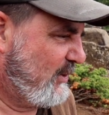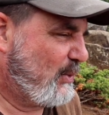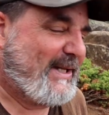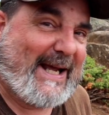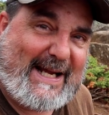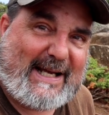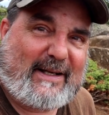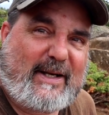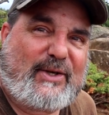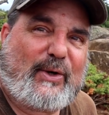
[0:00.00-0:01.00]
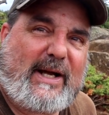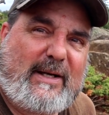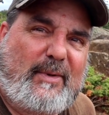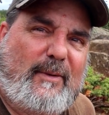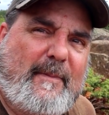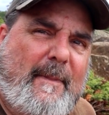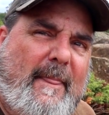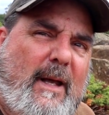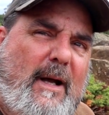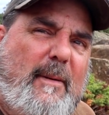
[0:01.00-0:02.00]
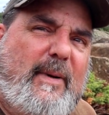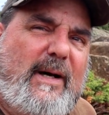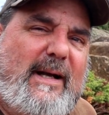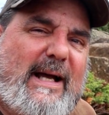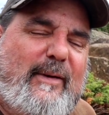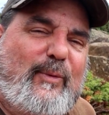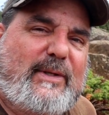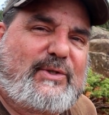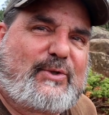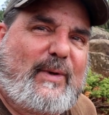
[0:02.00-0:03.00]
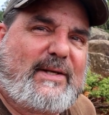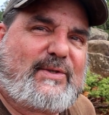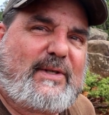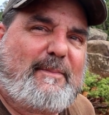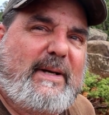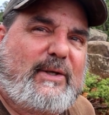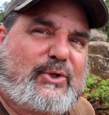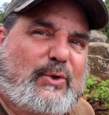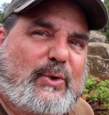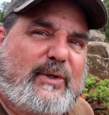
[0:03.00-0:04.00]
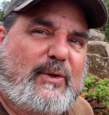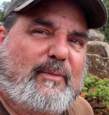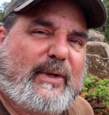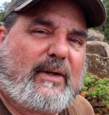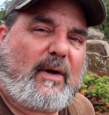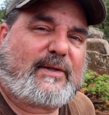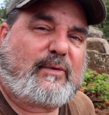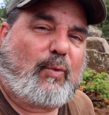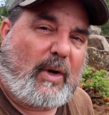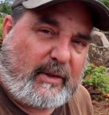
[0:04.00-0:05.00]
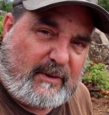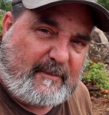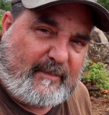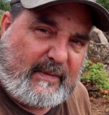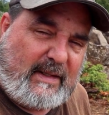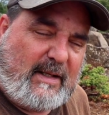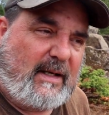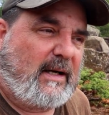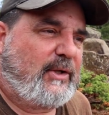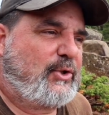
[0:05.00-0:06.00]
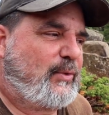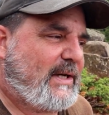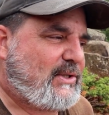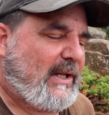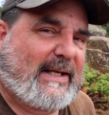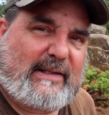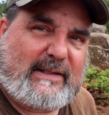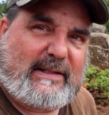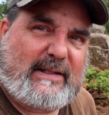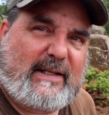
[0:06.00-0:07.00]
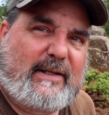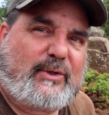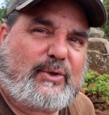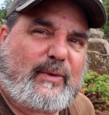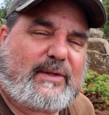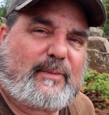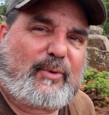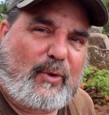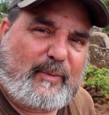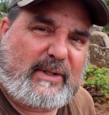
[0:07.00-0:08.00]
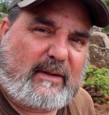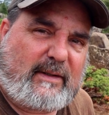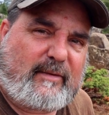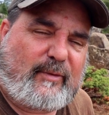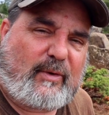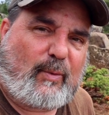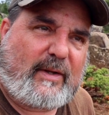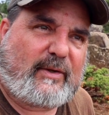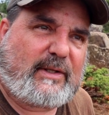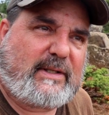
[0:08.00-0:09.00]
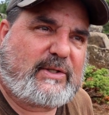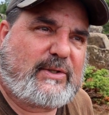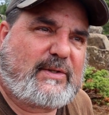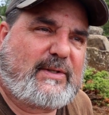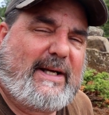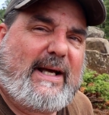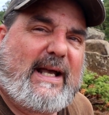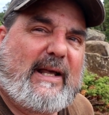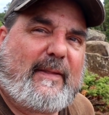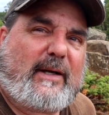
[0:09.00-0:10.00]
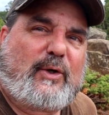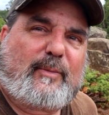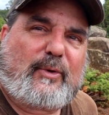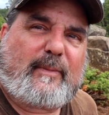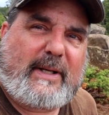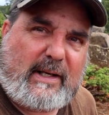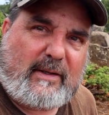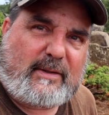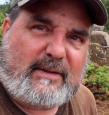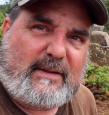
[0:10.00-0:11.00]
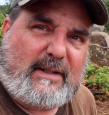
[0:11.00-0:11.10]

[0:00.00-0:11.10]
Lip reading: you can and you're able, but I would stress that make sure you bring lots of water, you dress lightly and you dress appropriately for the weather conditions and that you're prepared.